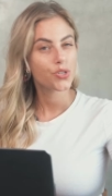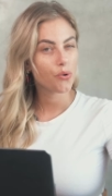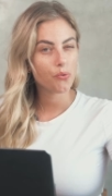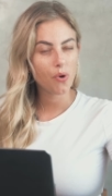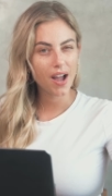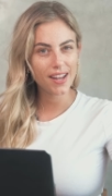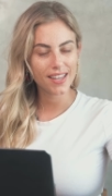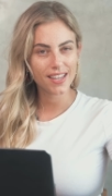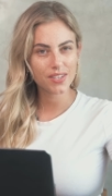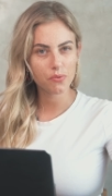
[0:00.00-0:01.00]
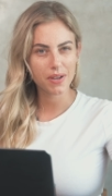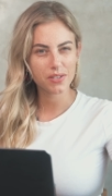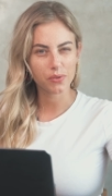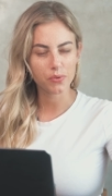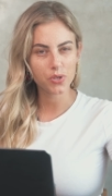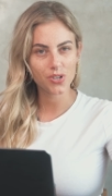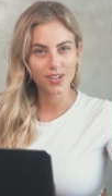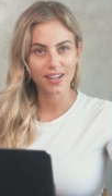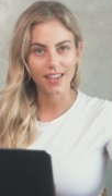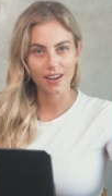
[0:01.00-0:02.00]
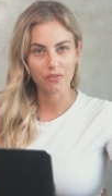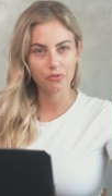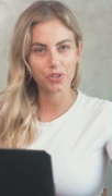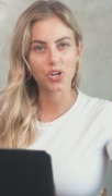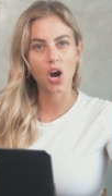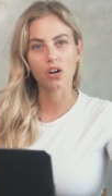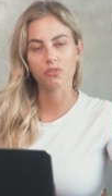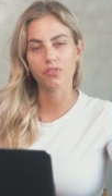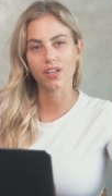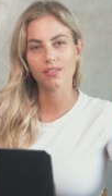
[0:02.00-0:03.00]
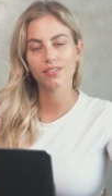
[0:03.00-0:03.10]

So what is resolution in photography?